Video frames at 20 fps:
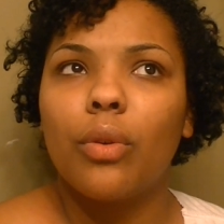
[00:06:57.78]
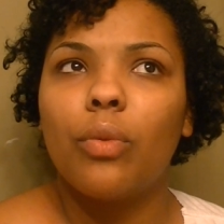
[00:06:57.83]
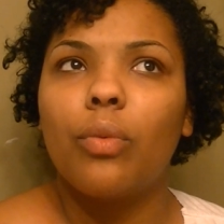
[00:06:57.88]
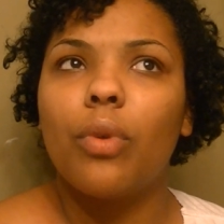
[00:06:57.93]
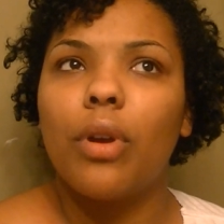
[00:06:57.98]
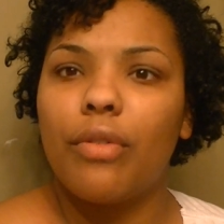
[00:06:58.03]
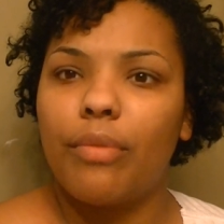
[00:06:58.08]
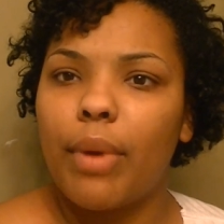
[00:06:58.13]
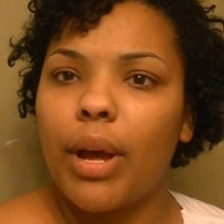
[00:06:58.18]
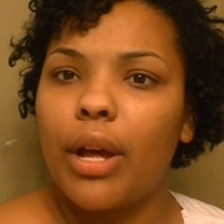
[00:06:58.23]

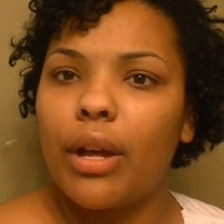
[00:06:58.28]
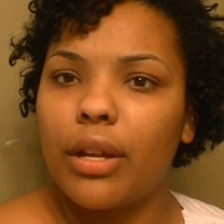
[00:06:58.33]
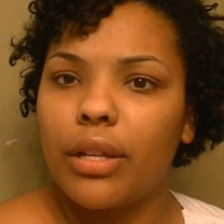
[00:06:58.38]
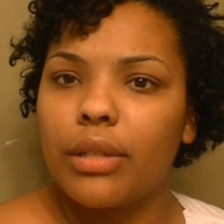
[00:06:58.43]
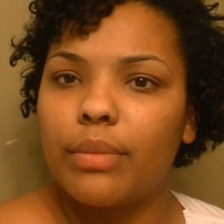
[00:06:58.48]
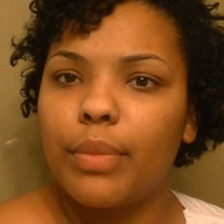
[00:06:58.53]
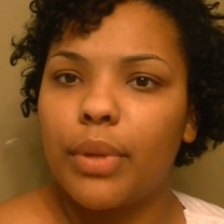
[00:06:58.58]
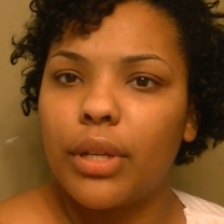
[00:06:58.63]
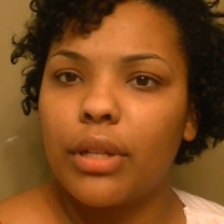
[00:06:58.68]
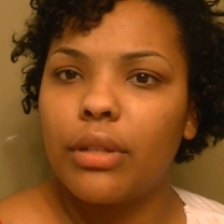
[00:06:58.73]
with my
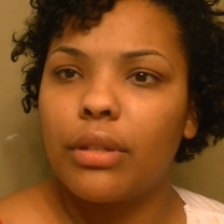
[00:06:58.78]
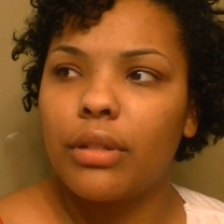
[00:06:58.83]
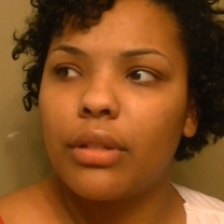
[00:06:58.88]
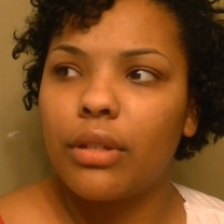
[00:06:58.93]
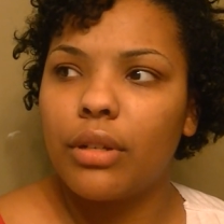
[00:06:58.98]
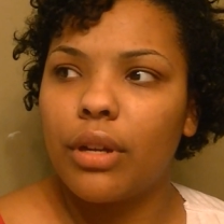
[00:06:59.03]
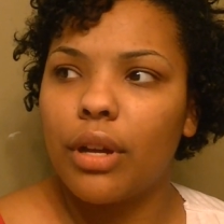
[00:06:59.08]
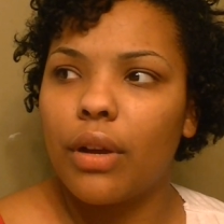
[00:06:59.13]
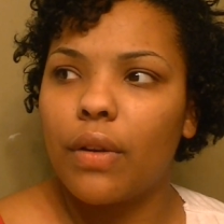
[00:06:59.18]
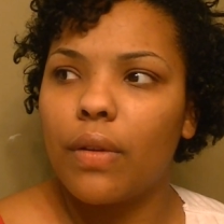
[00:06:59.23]
husband,
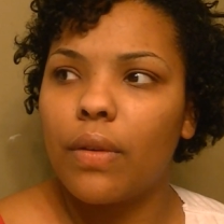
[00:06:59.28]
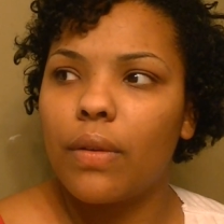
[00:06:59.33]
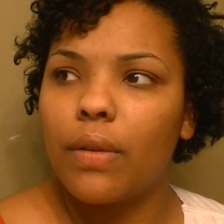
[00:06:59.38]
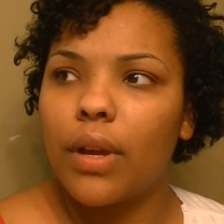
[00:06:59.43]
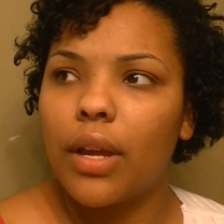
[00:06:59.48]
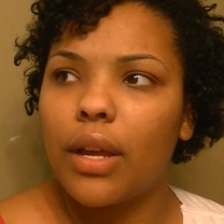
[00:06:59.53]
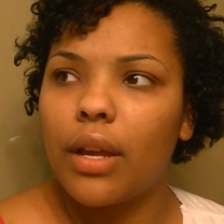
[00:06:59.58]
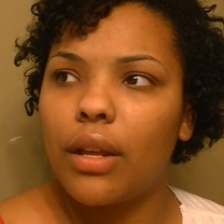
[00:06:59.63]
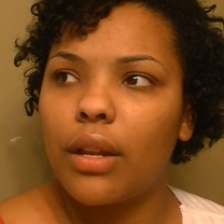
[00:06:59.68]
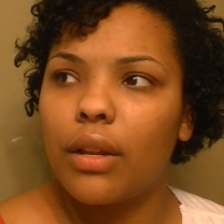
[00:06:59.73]
you know,
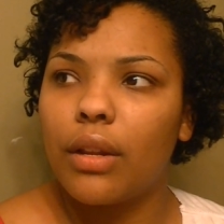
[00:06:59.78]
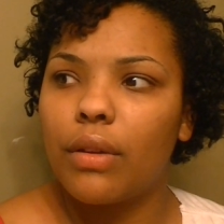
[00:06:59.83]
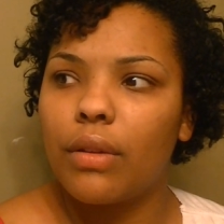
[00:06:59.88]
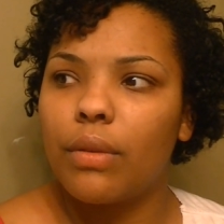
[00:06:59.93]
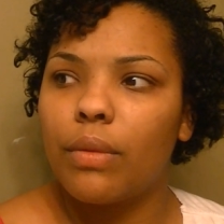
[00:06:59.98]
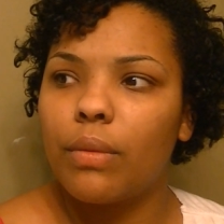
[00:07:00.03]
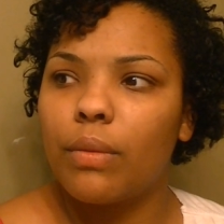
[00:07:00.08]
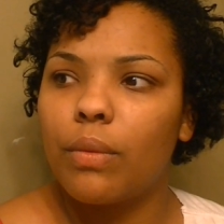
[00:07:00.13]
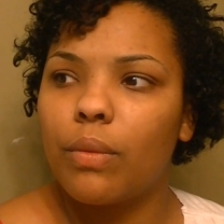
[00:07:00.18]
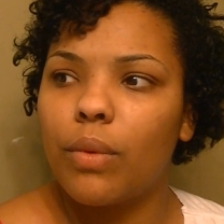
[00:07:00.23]
and
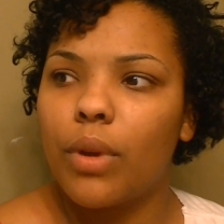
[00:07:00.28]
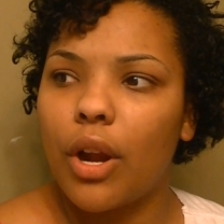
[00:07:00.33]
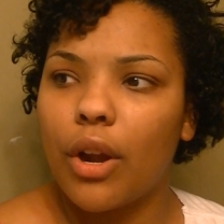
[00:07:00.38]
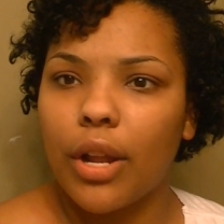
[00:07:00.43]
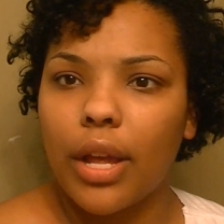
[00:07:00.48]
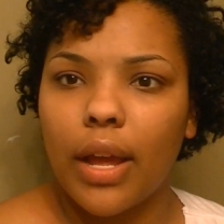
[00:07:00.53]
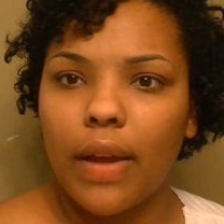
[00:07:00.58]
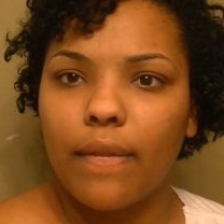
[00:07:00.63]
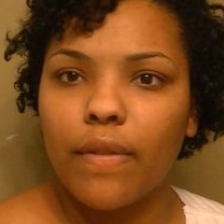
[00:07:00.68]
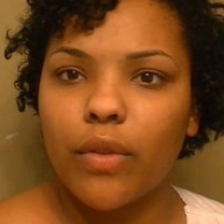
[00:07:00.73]
we already
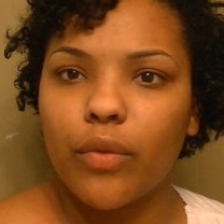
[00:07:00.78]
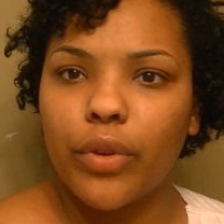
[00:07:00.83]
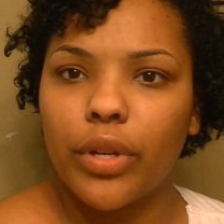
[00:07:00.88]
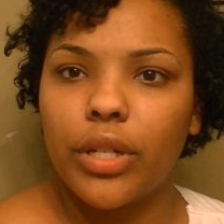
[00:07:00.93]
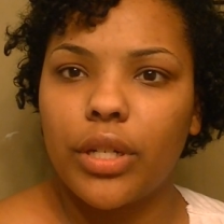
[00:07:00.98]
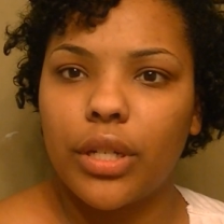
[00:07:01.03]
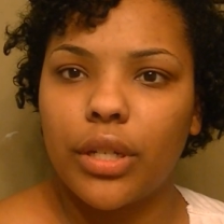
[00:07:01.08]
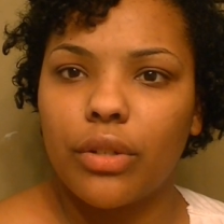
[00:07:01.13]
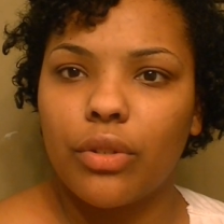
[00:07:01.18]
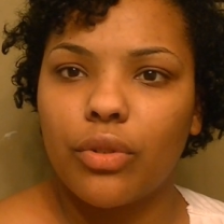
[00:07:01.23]
have 3
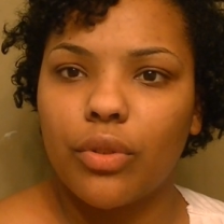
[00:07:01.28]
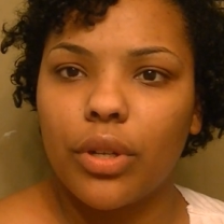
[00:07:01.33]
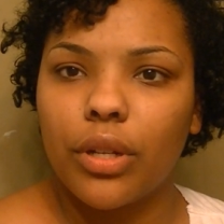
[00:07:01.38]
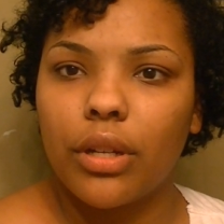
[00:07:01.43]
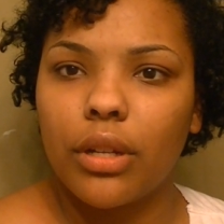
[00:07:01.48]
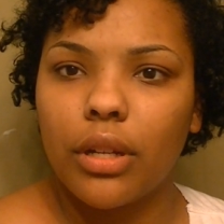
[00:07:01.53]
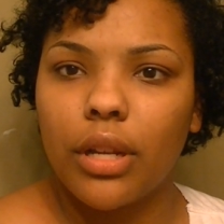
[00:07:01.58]
children.